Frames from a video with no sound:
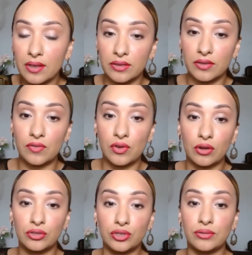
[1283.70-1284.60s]
Because if you
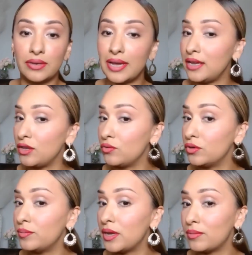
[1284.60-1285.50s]
go too light, you
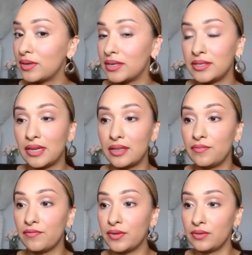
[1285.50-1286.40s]
will be able to tell
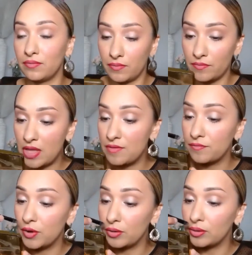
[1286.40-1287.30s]
in
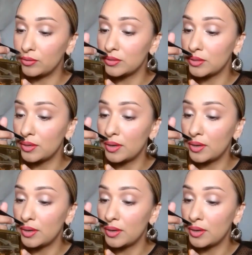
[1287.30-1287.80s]
photos.